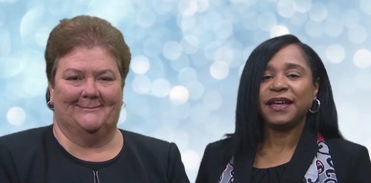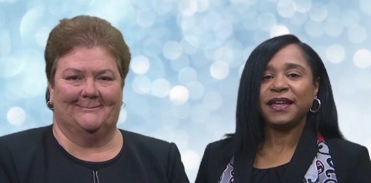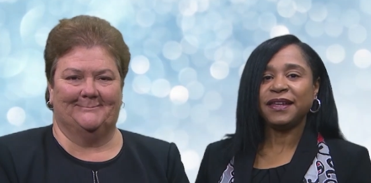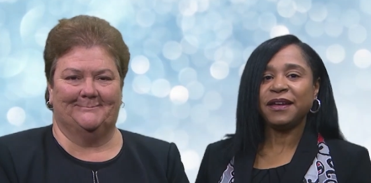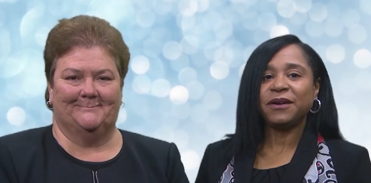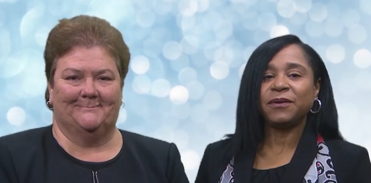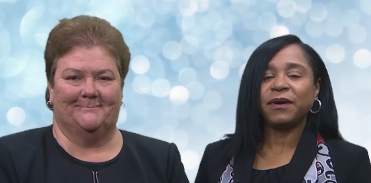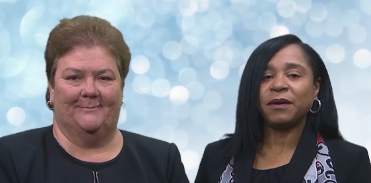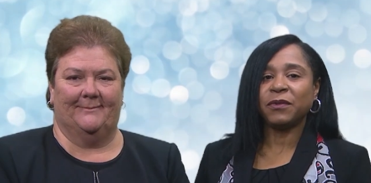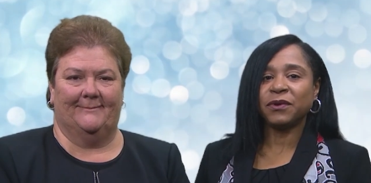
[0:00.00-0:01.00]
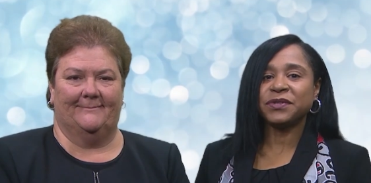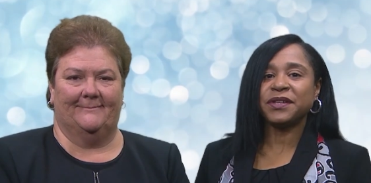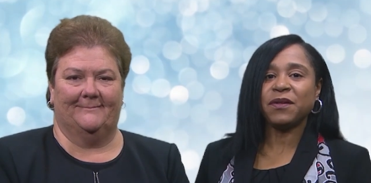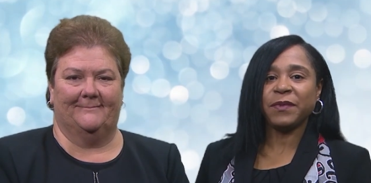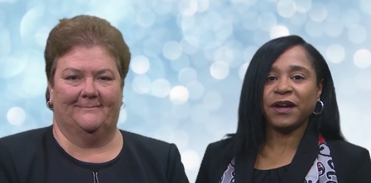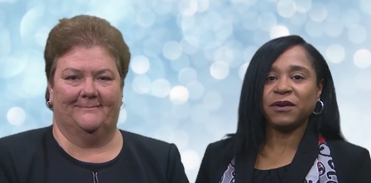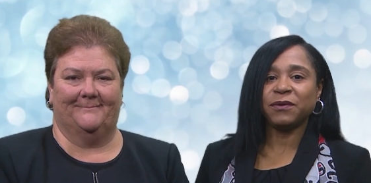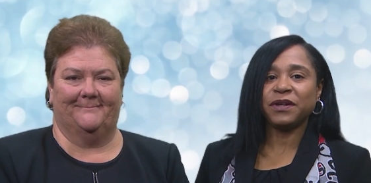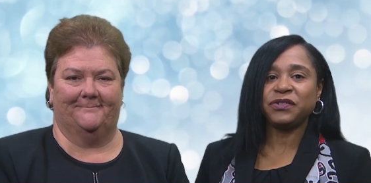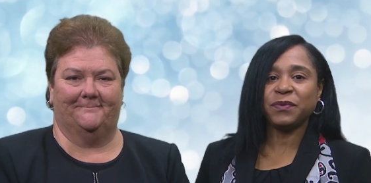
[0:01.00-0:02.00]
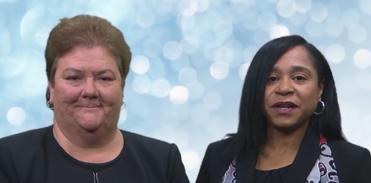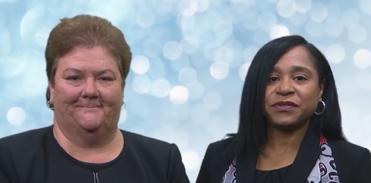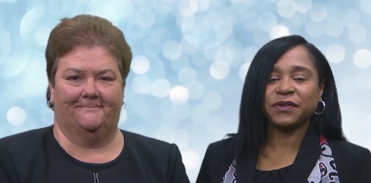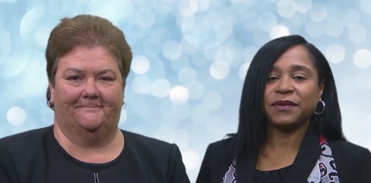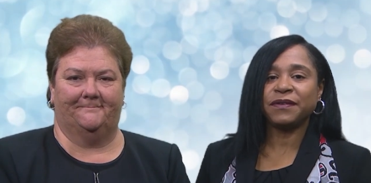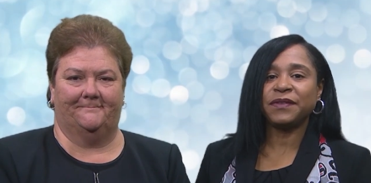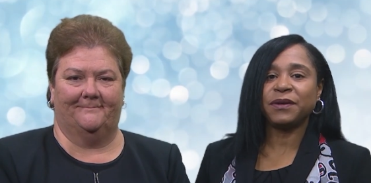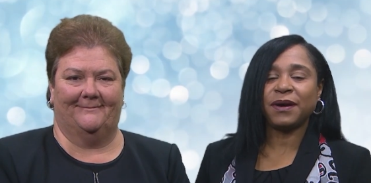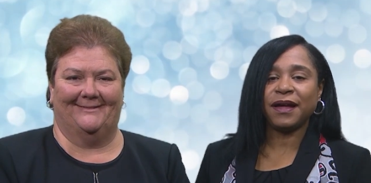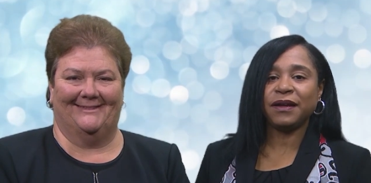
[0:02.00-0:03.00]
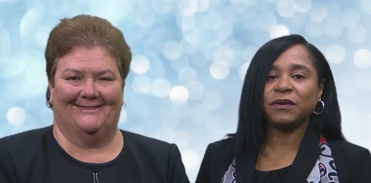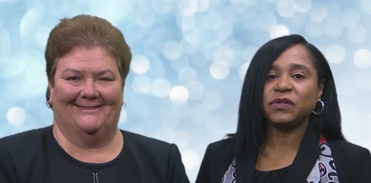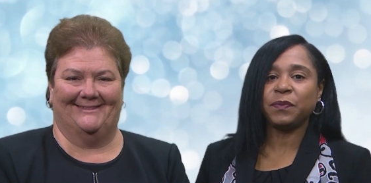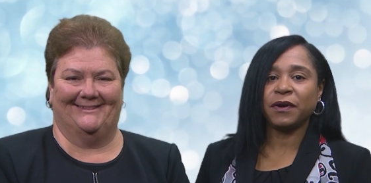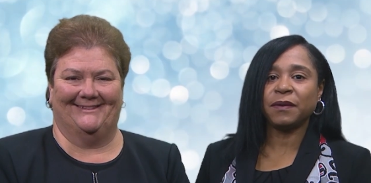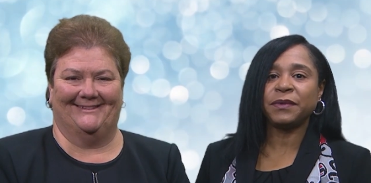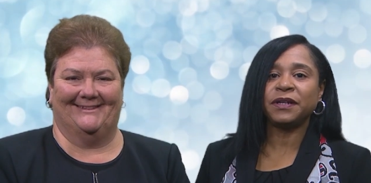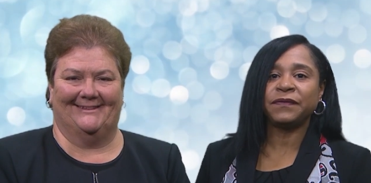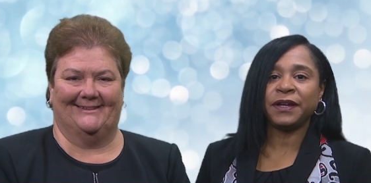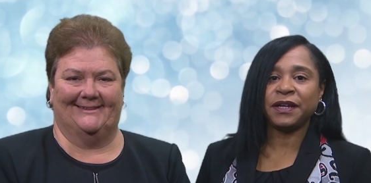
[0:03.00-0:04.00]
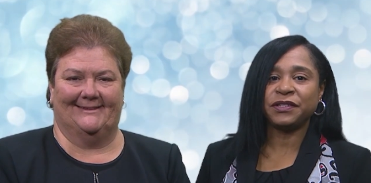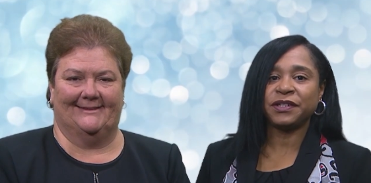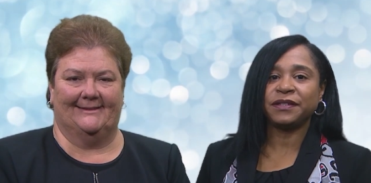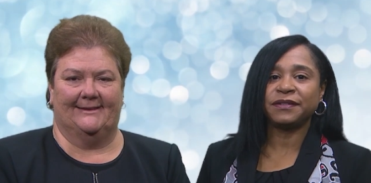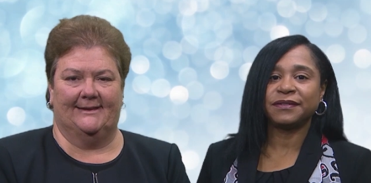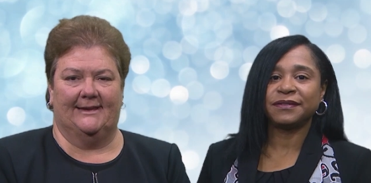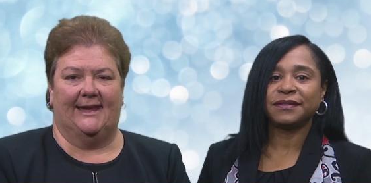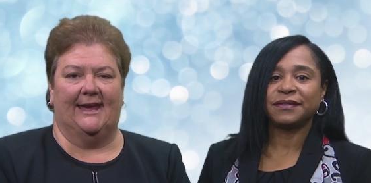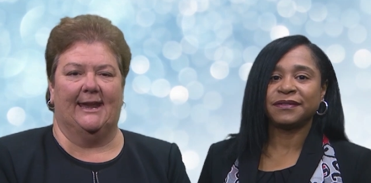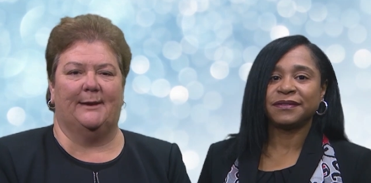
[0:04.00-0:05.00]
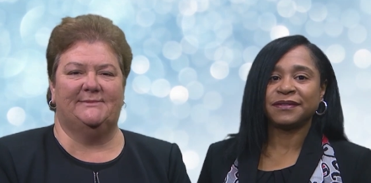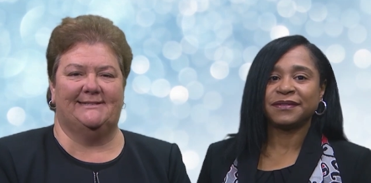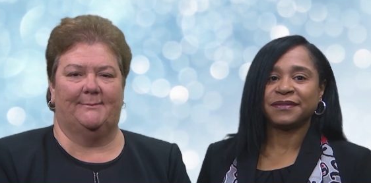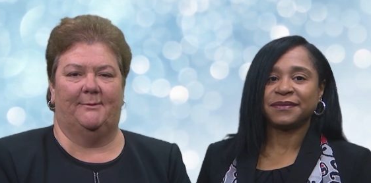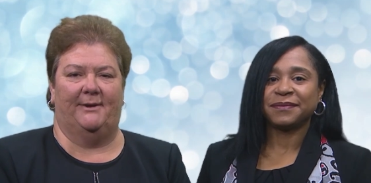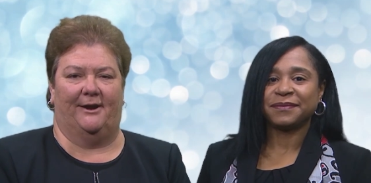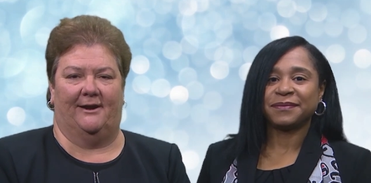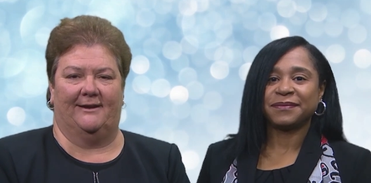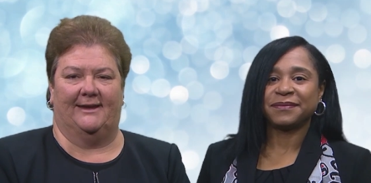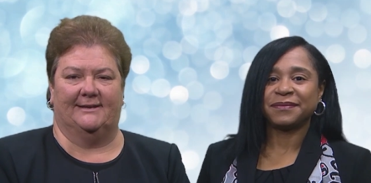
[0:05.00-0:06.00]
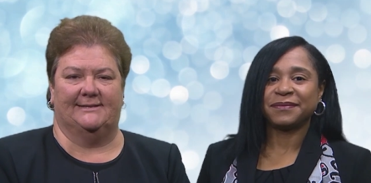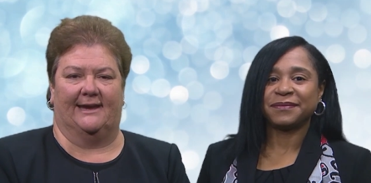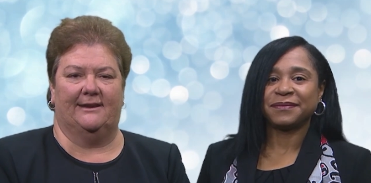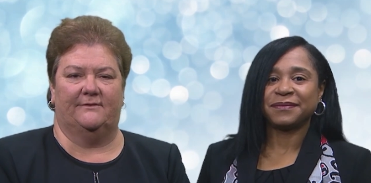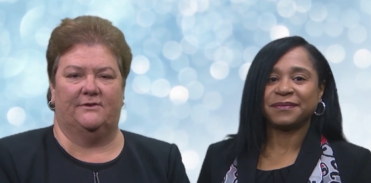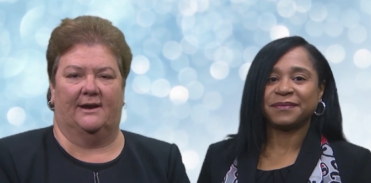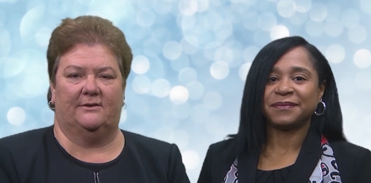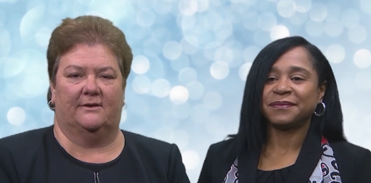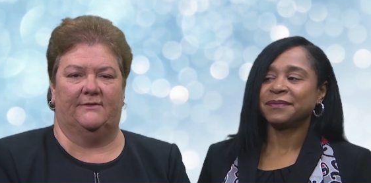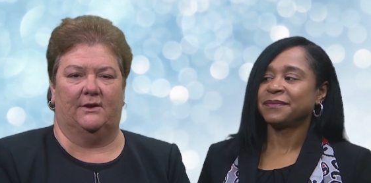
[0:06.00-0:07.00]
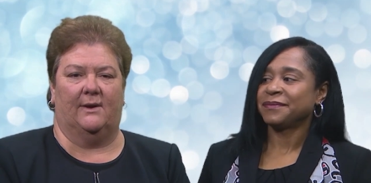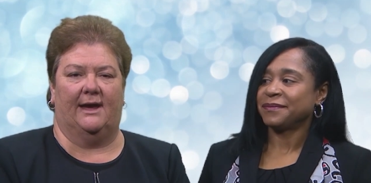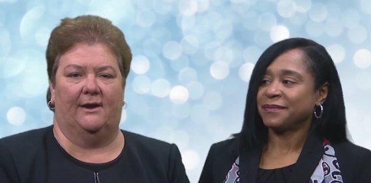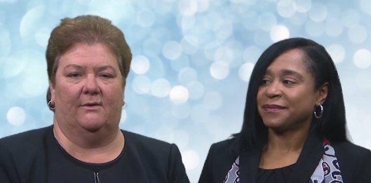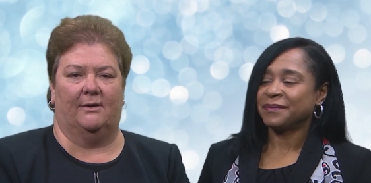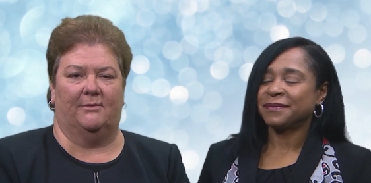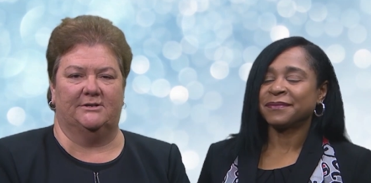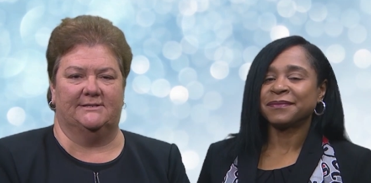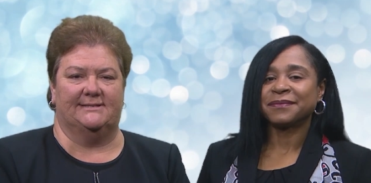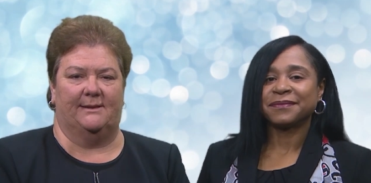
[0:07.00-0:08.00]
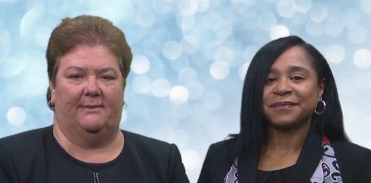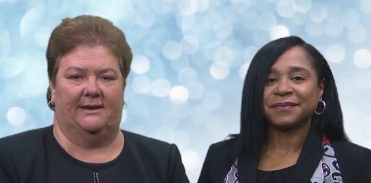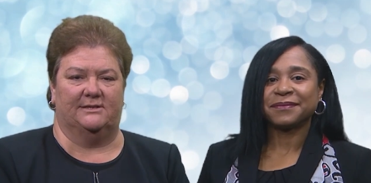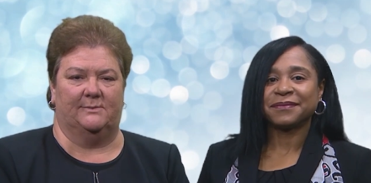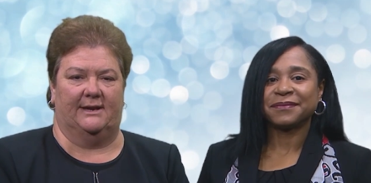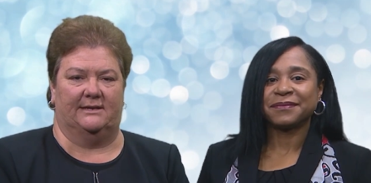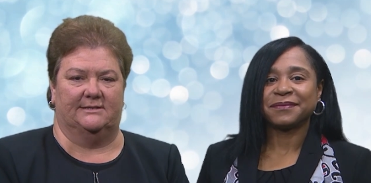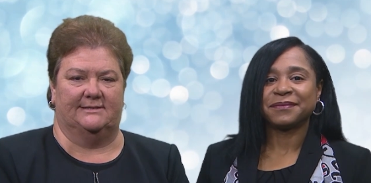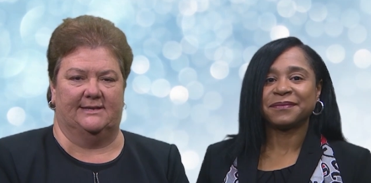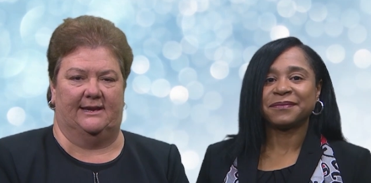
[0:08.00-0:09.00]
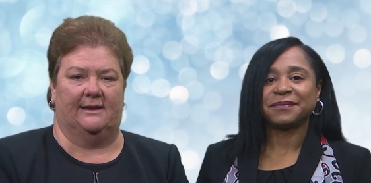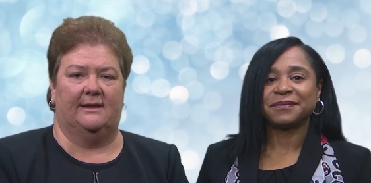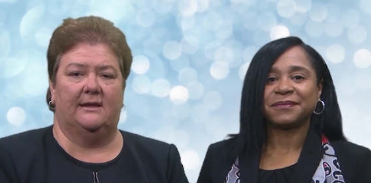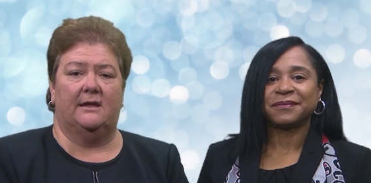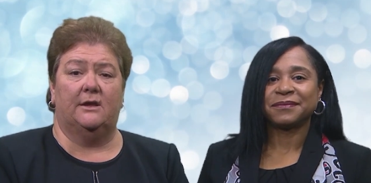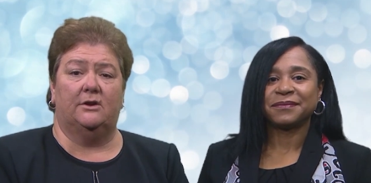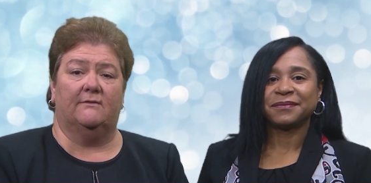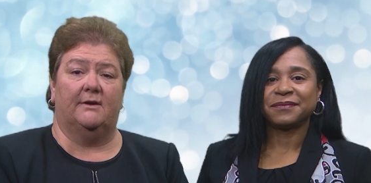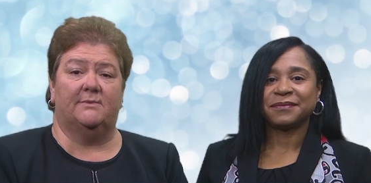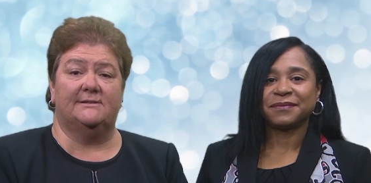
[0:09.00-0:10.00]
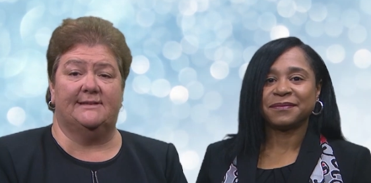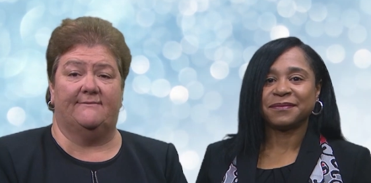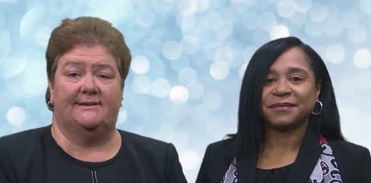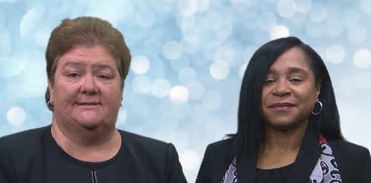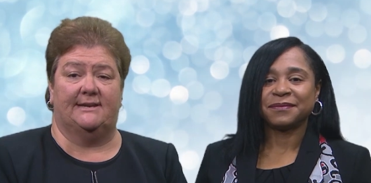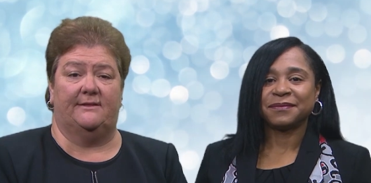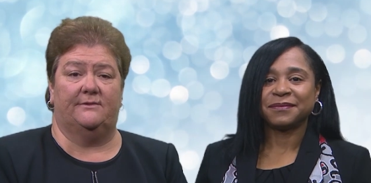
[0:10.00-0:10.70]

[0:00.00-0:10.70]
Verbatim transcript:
Speaker 1: Hello, I'm Ursel McElroy, Director of the Ohio Department of Aging.
Speaker 2: And I'm Sima Merick, Executive Director of the Ohio Emergency Management Agency. November 17th